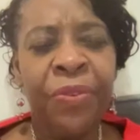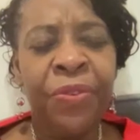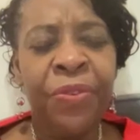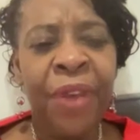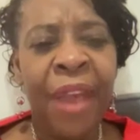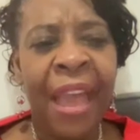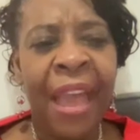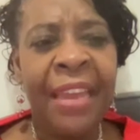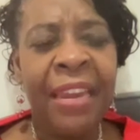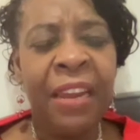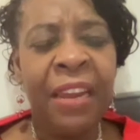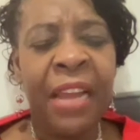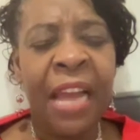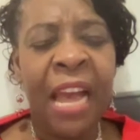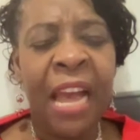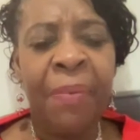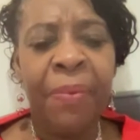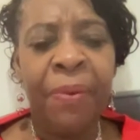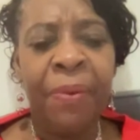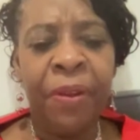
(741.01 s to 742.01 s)
you had a
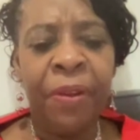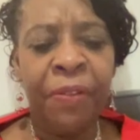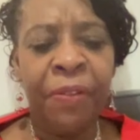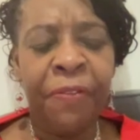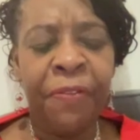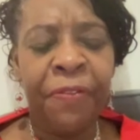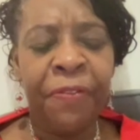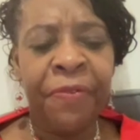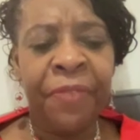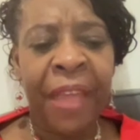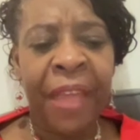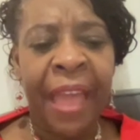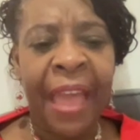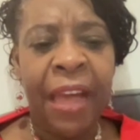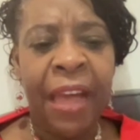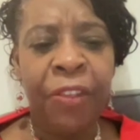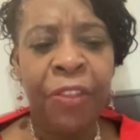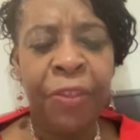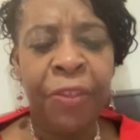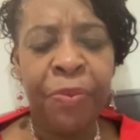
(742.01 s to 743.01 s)
couple of
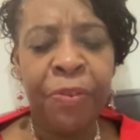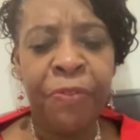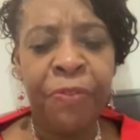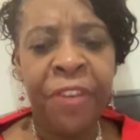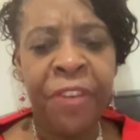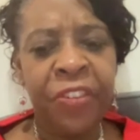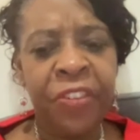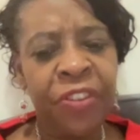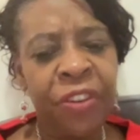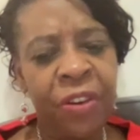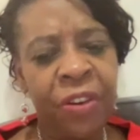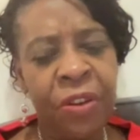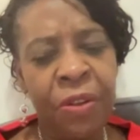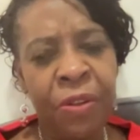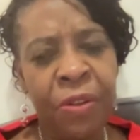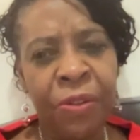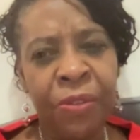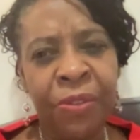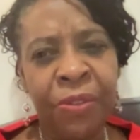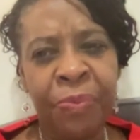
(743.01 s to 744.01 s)
health
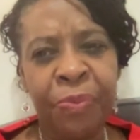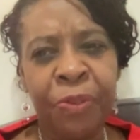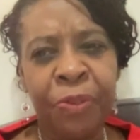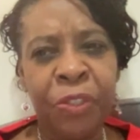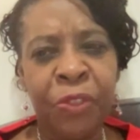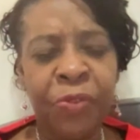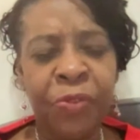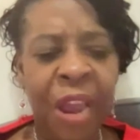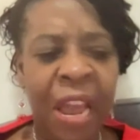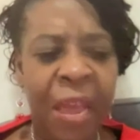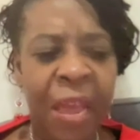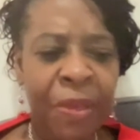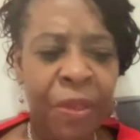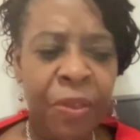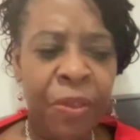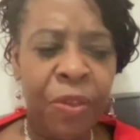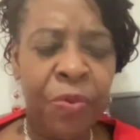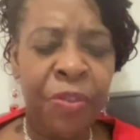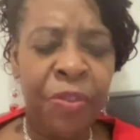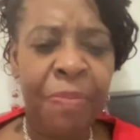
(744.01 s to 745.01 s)
professionals
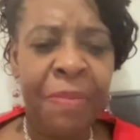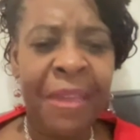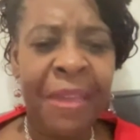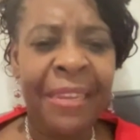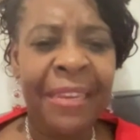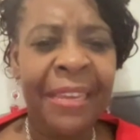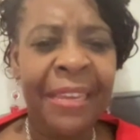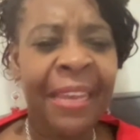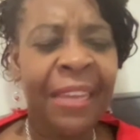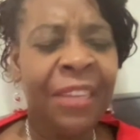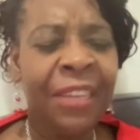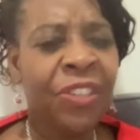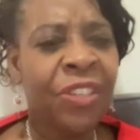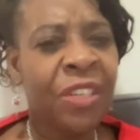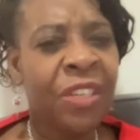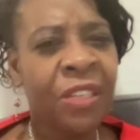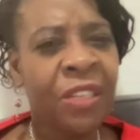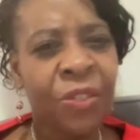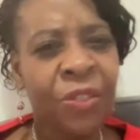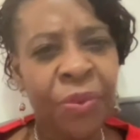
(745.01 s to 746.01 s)
prescribing you with
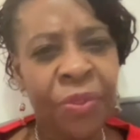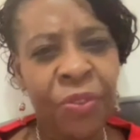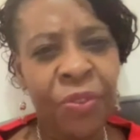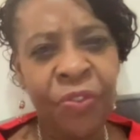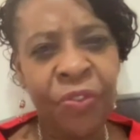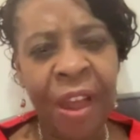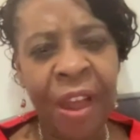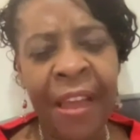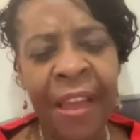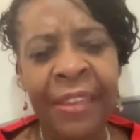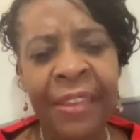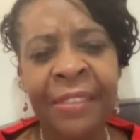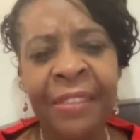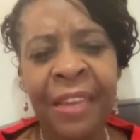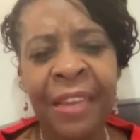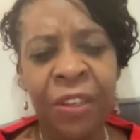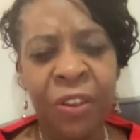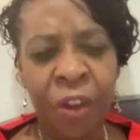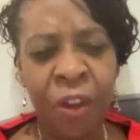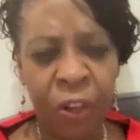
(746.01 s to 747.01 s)
medications, with drugs
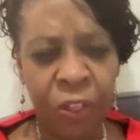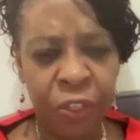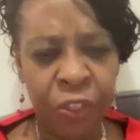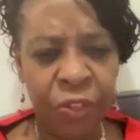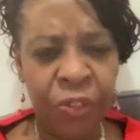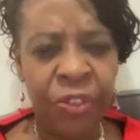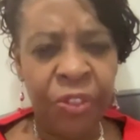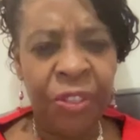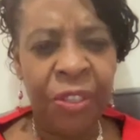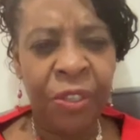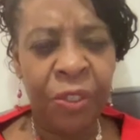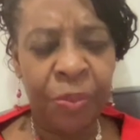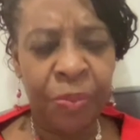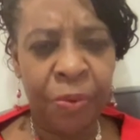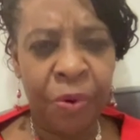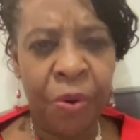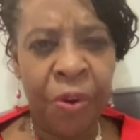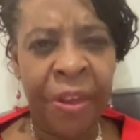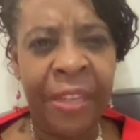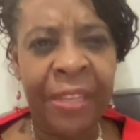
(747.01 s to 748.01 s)
that got you to this
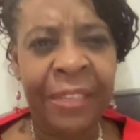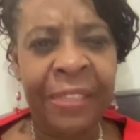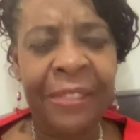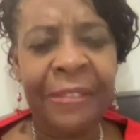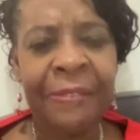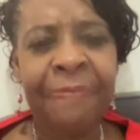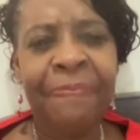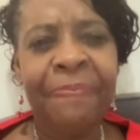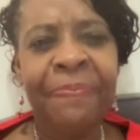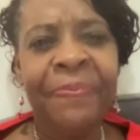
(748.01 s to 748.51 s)
point.